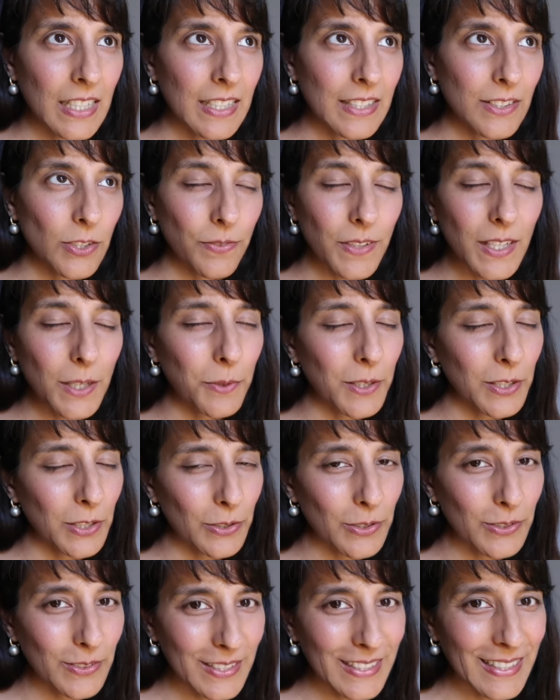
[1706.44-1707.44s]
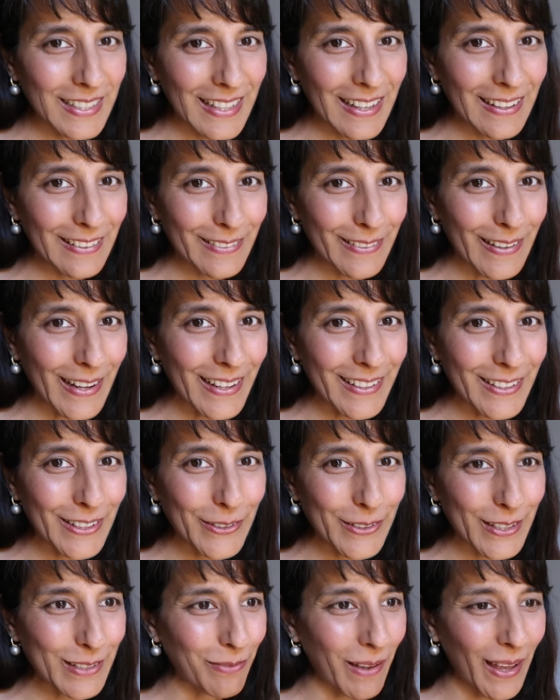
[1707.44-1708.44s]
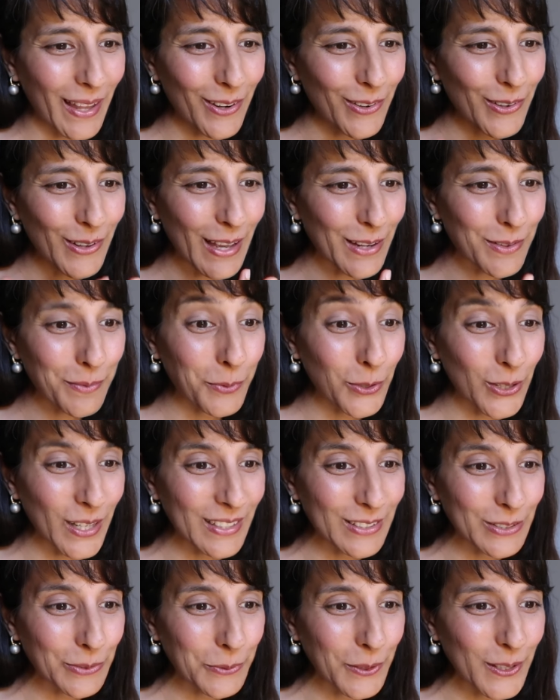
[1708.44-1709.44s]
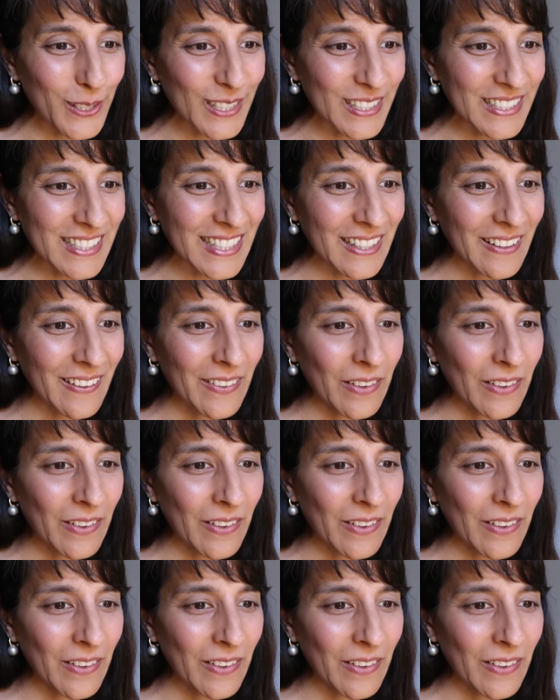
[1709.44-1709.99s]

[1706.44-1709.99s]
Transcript: So if anyone knows Ketu, I know it, but I don't know how to put it into words.